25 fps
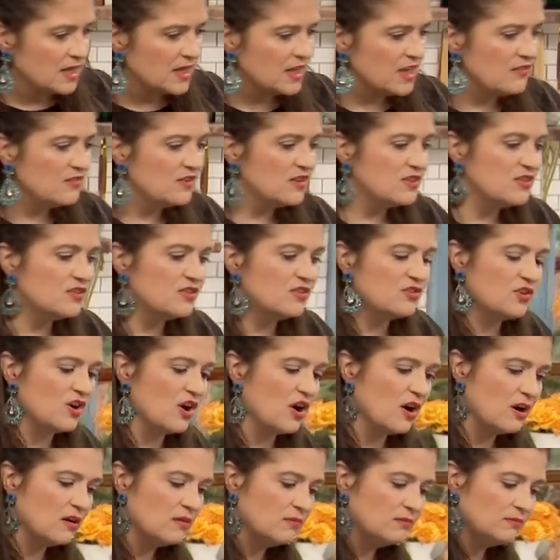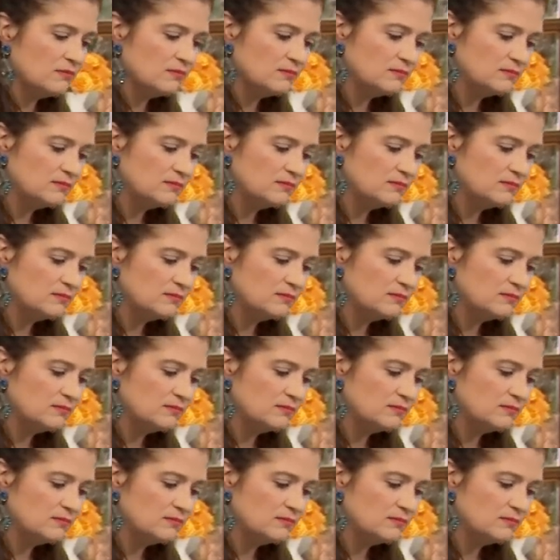Give it a stir.